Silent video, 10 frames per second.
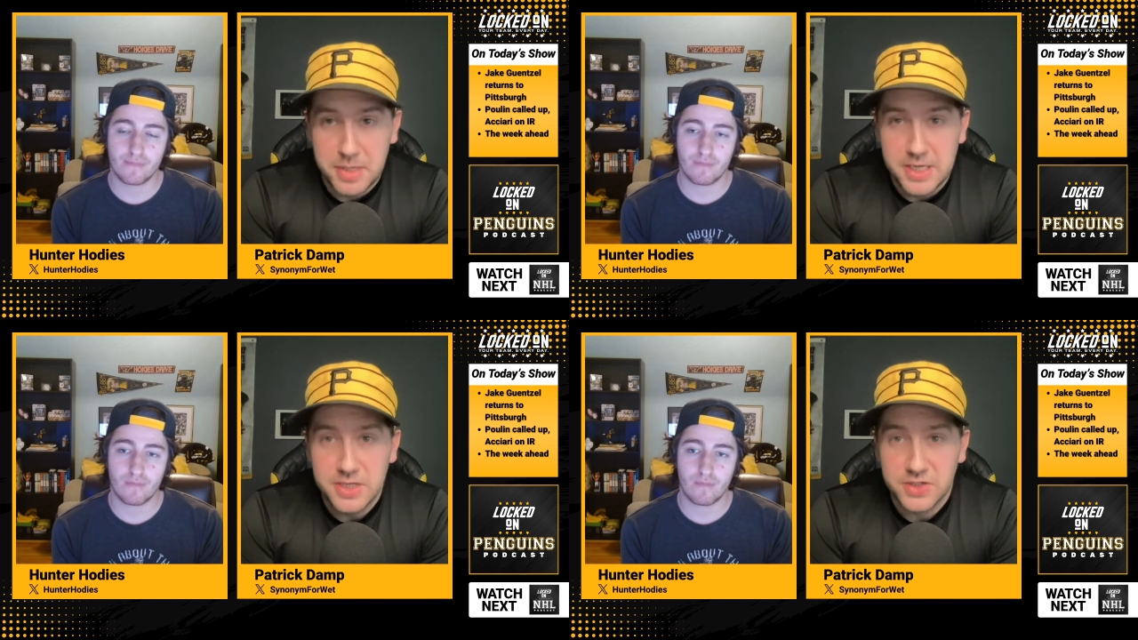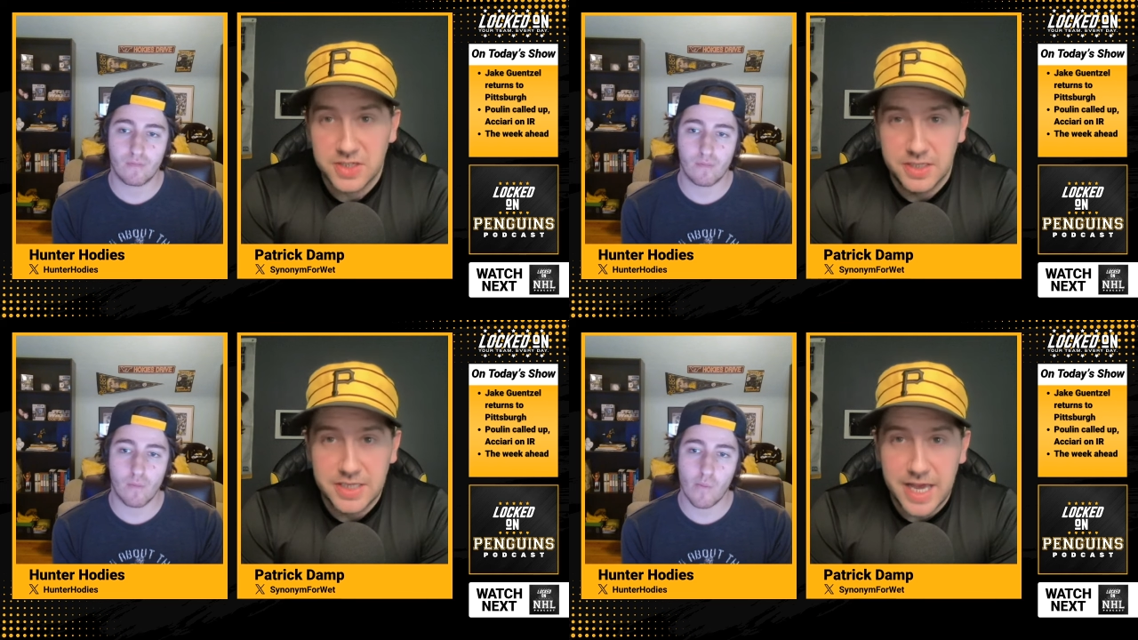Speaker 1: piece
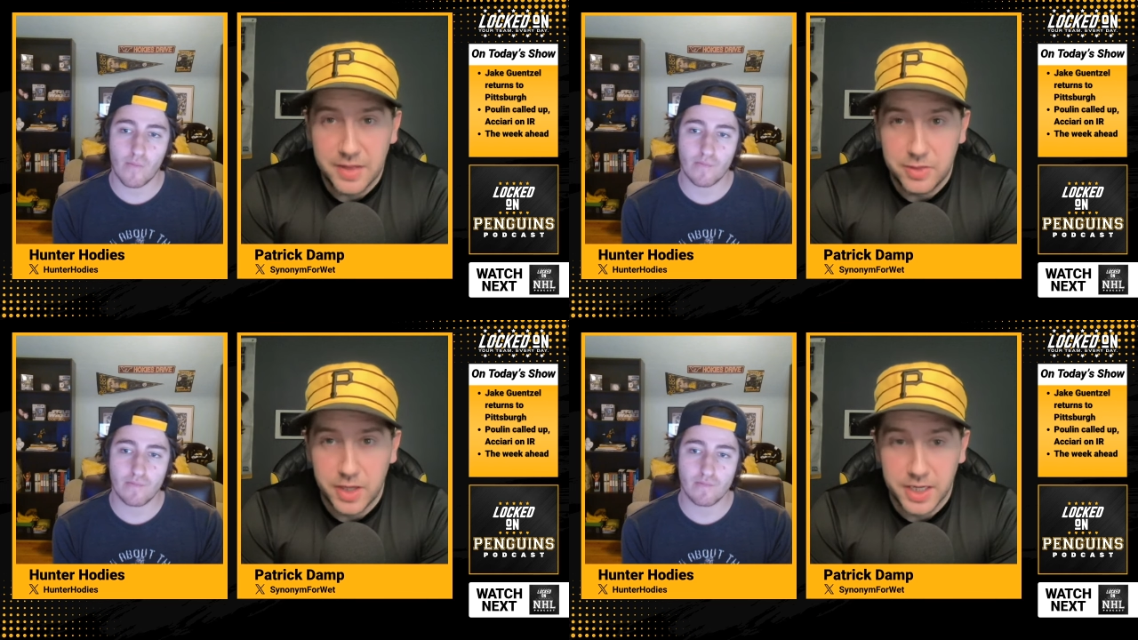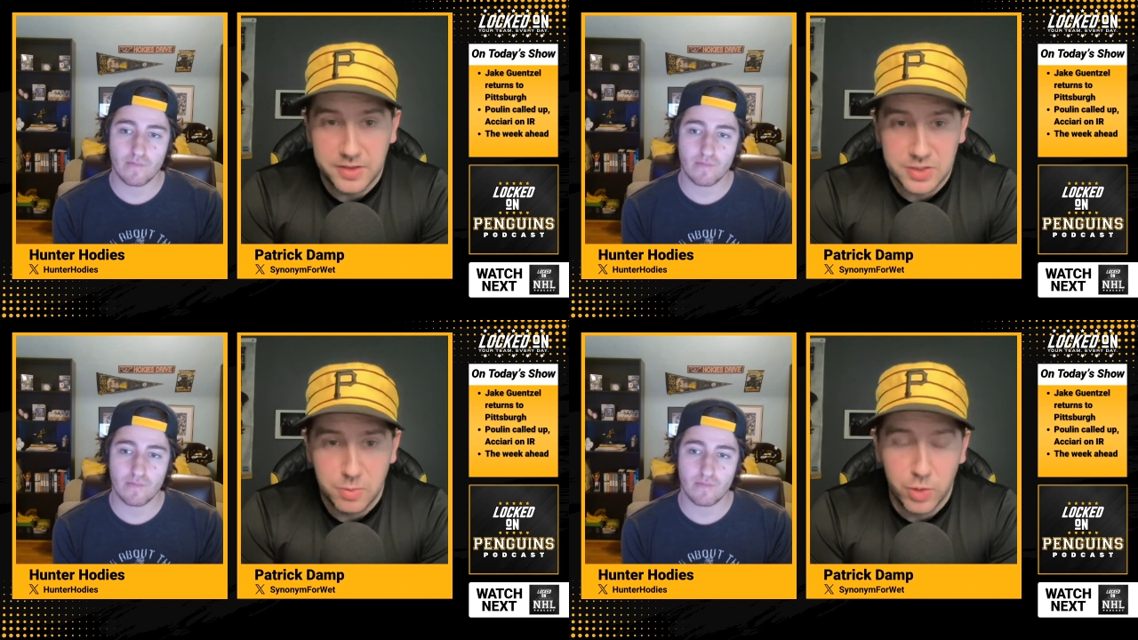in the Athletic
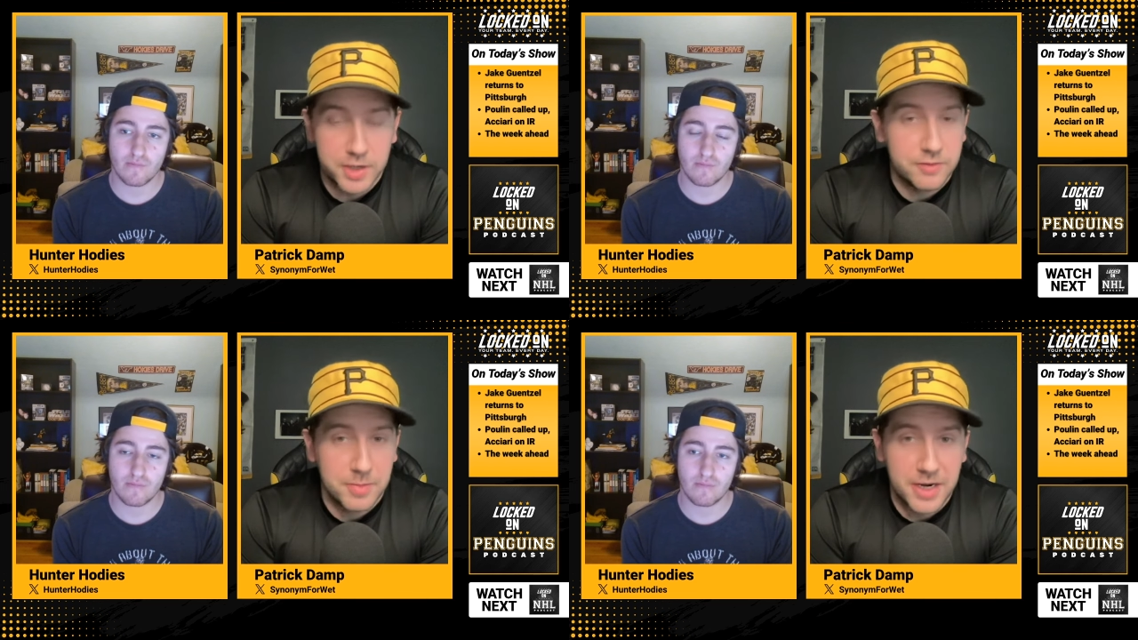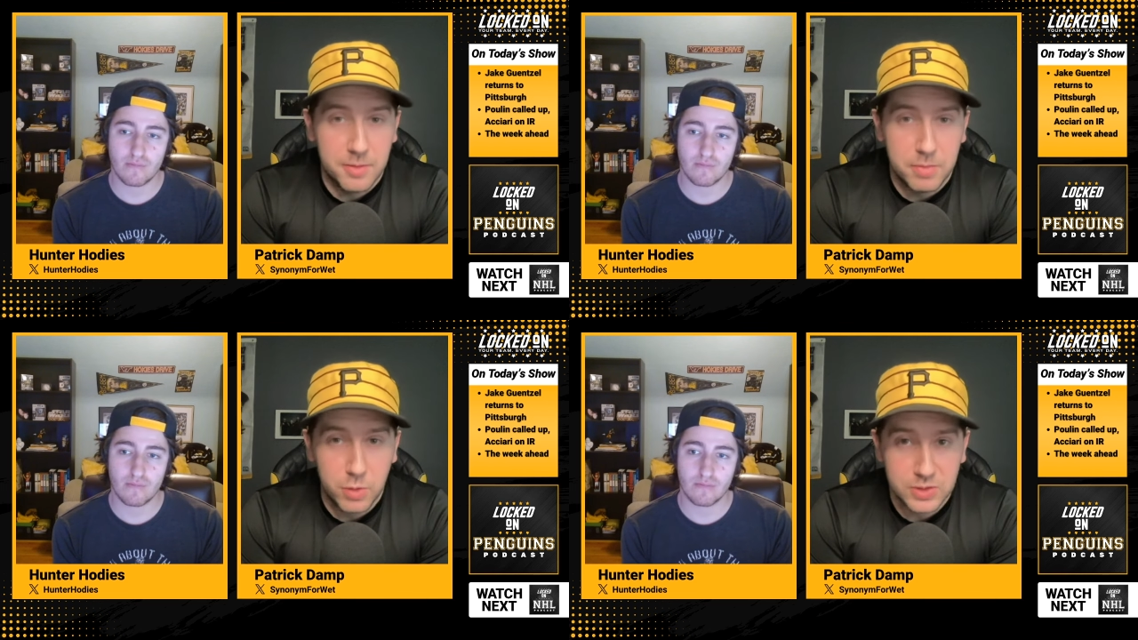this morning from
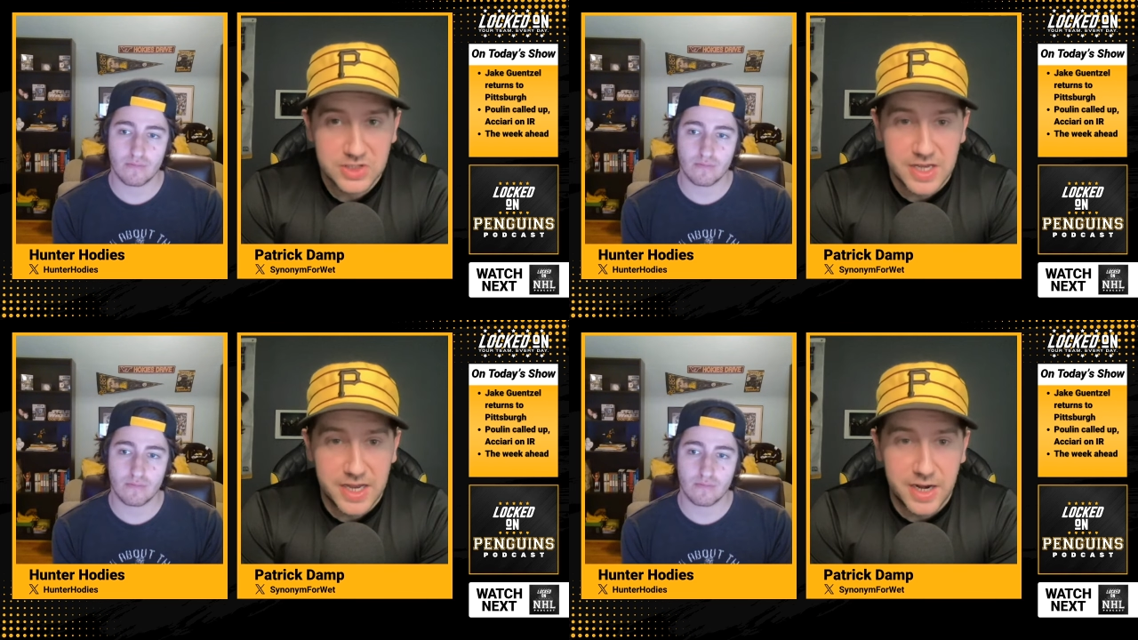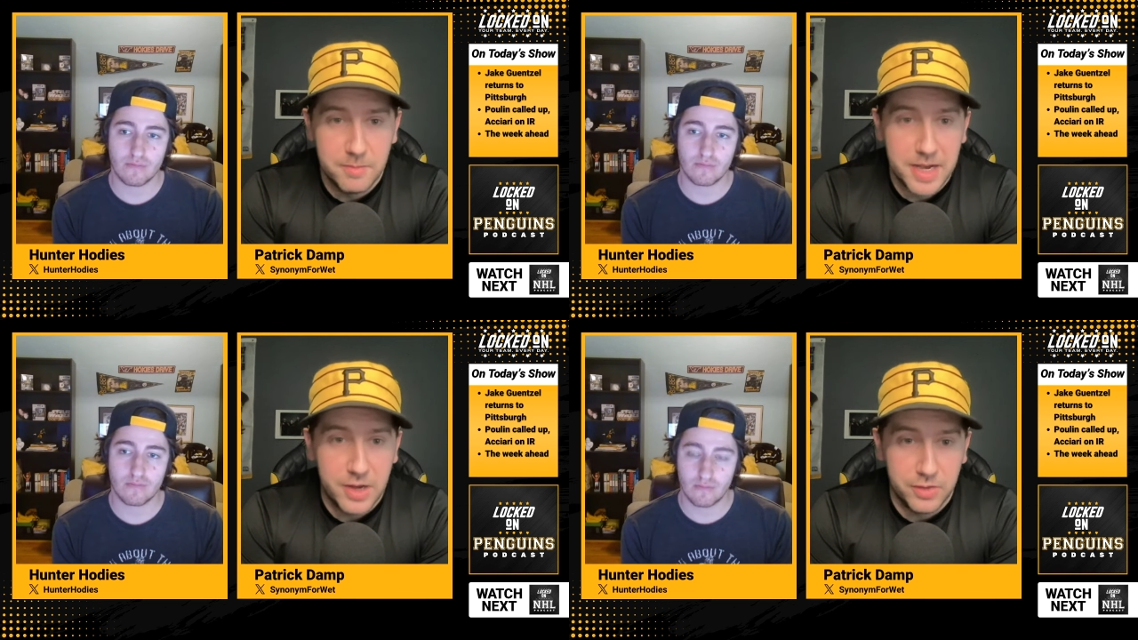Aaron Portzline
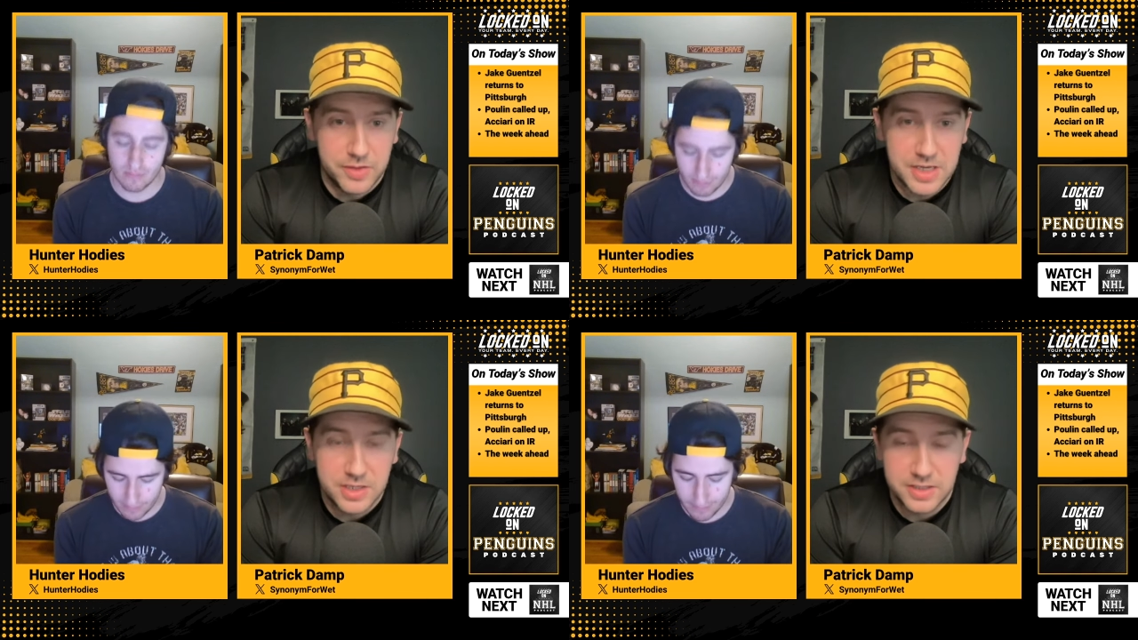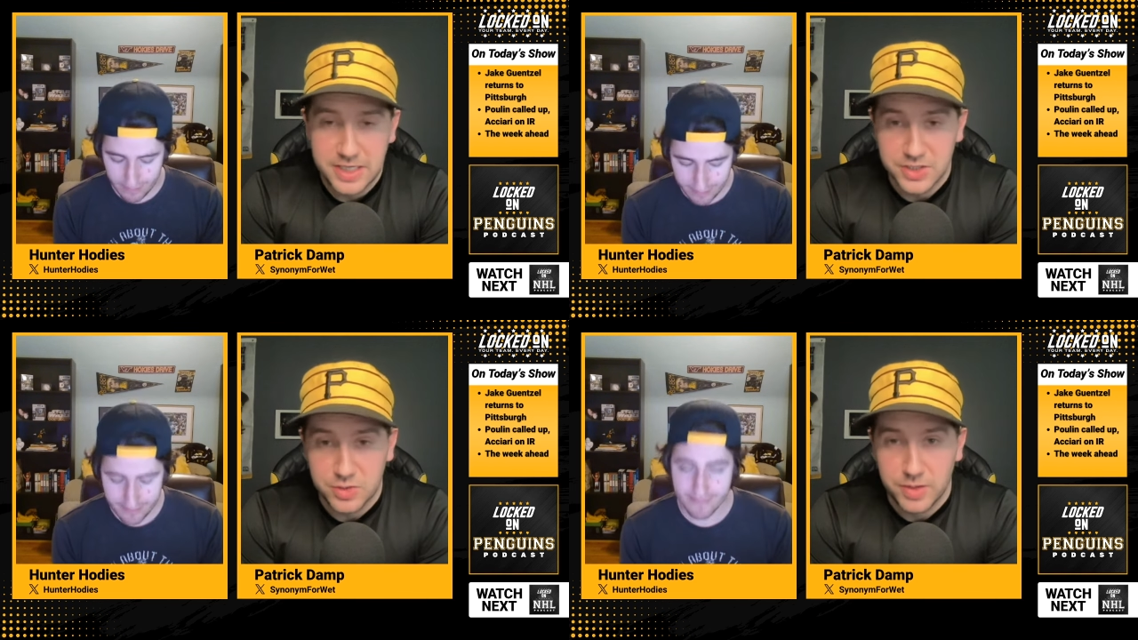about the
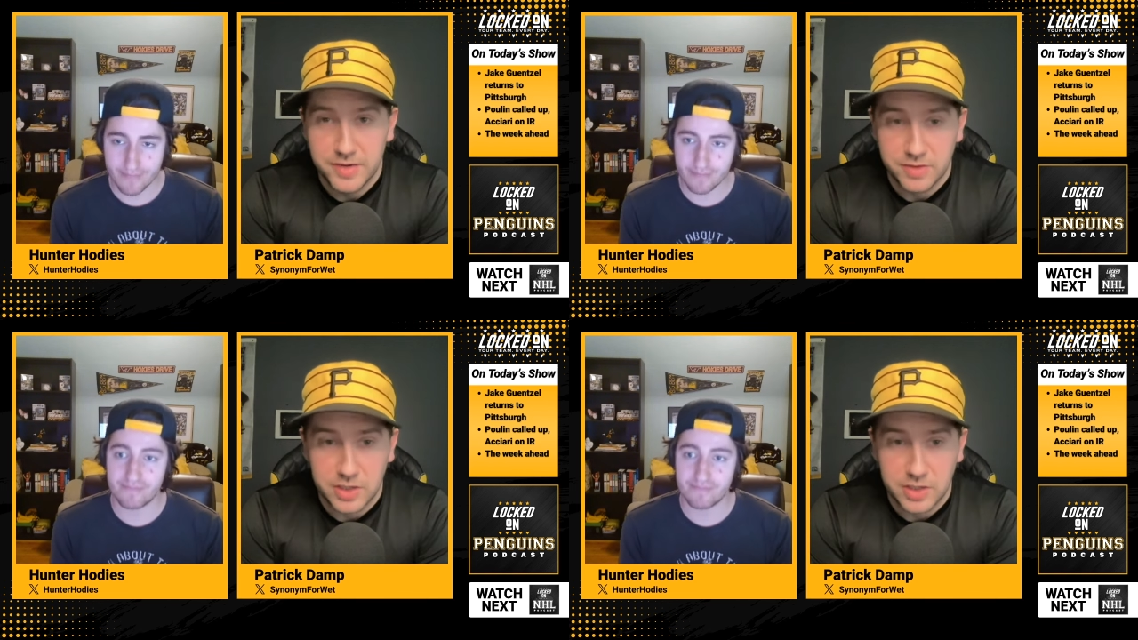history of the